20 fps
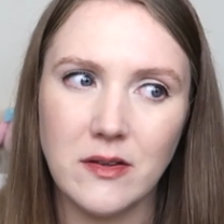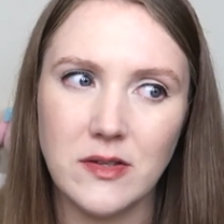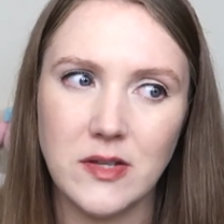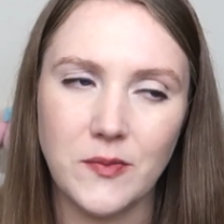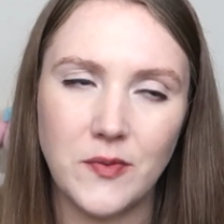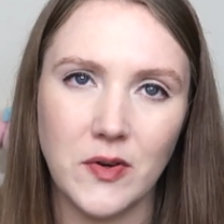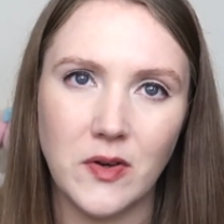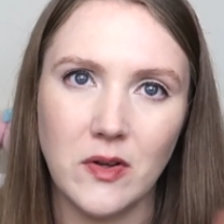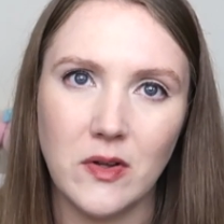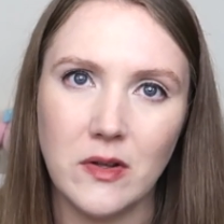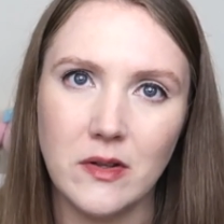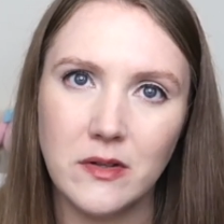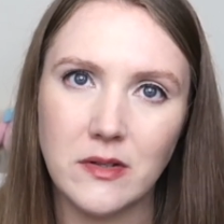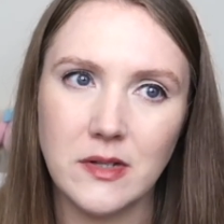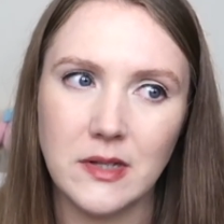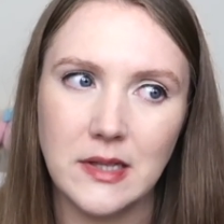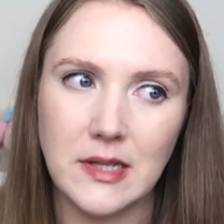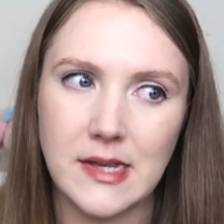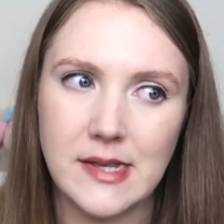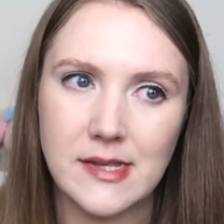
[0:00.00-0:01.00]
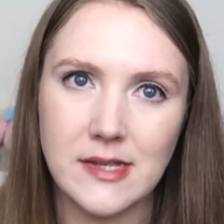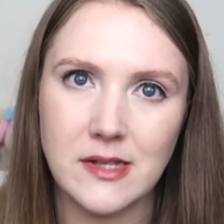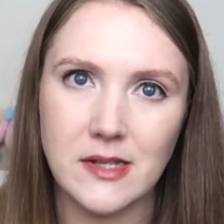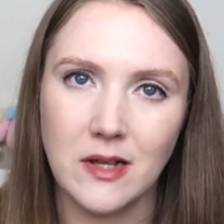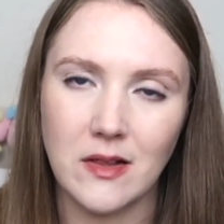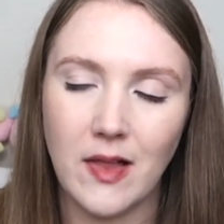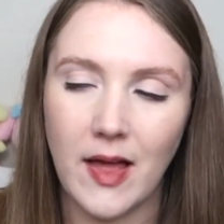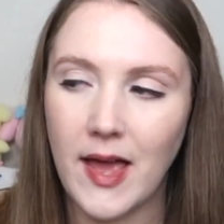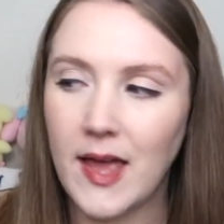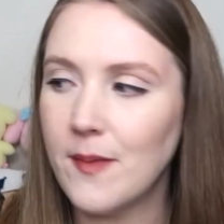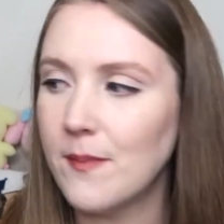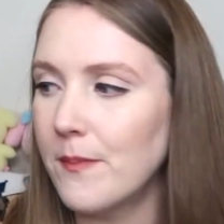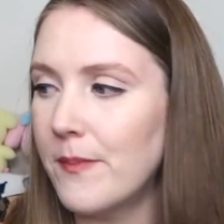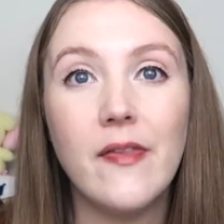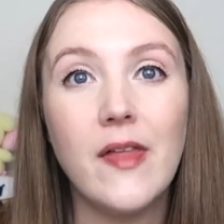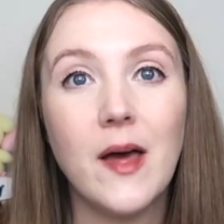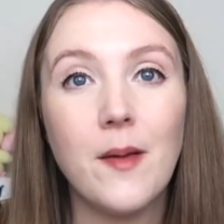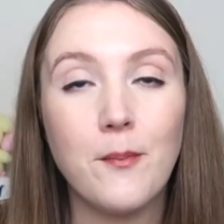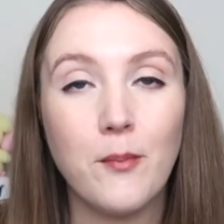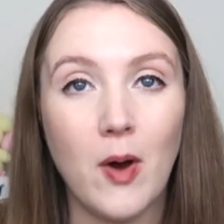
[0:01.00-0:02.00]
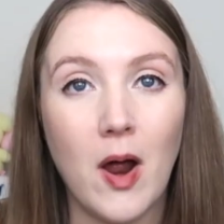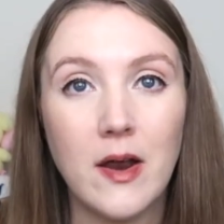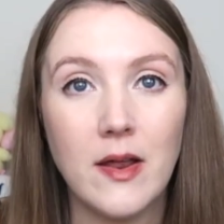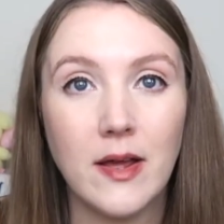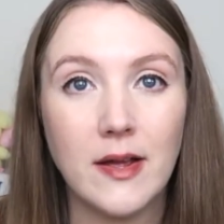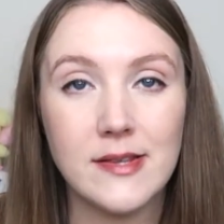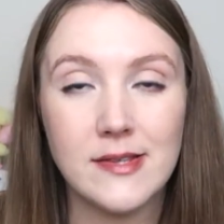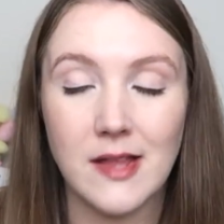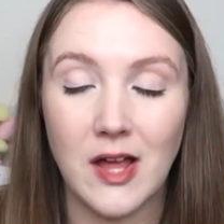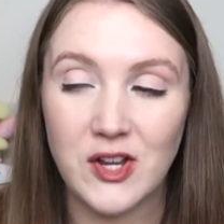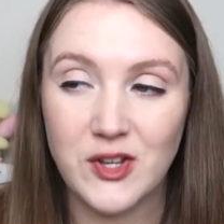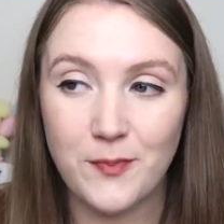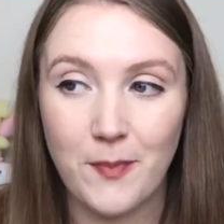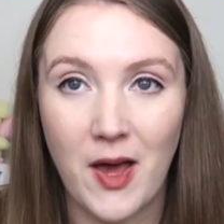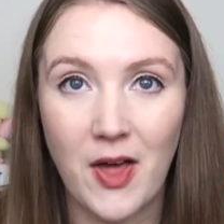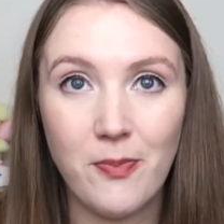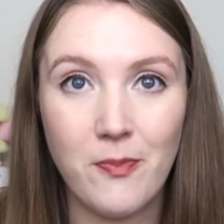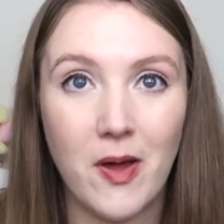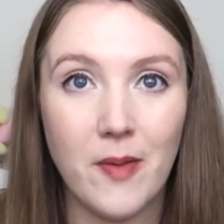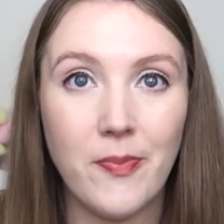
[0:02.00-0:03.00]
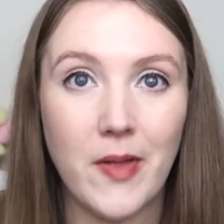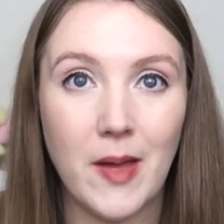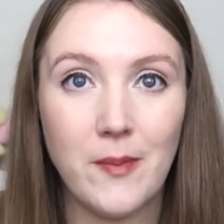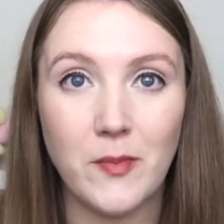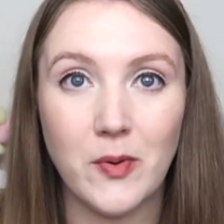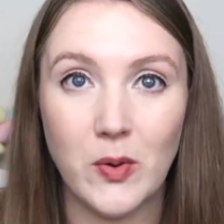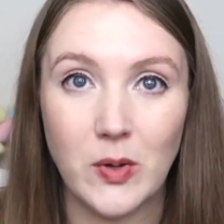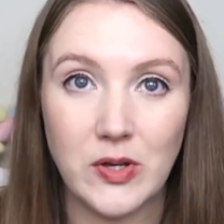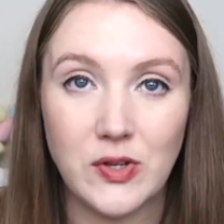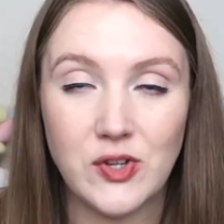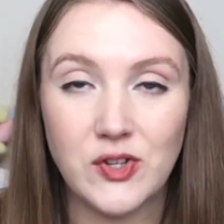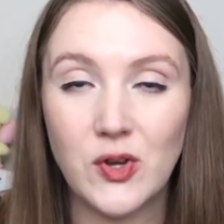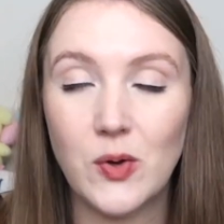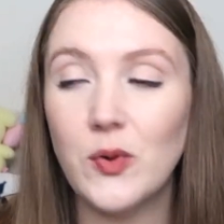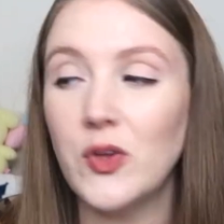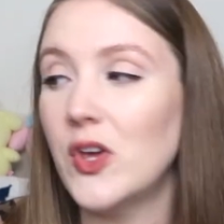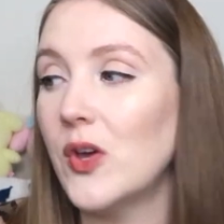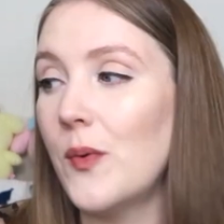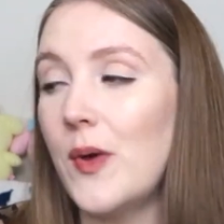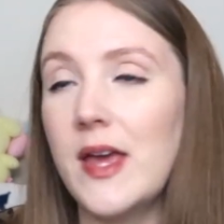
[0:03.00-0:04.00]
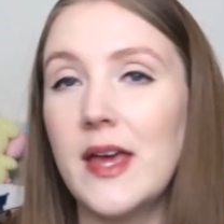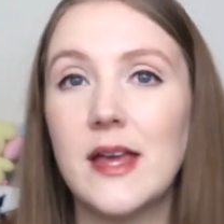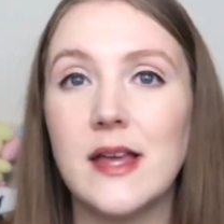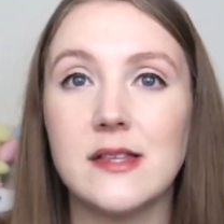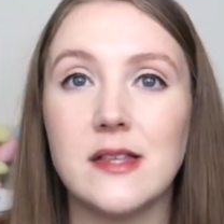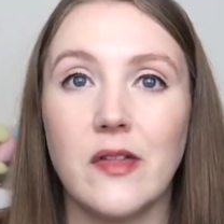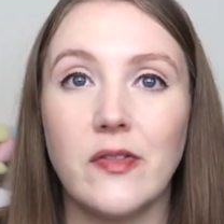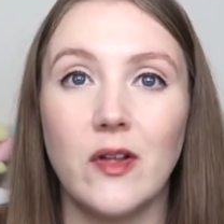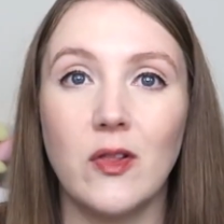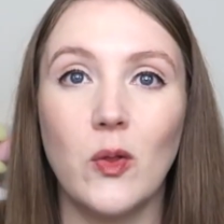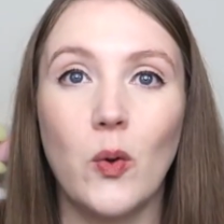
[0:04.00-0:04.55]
difficult list to climb, and that product slash bath bomb I'm going to show you is the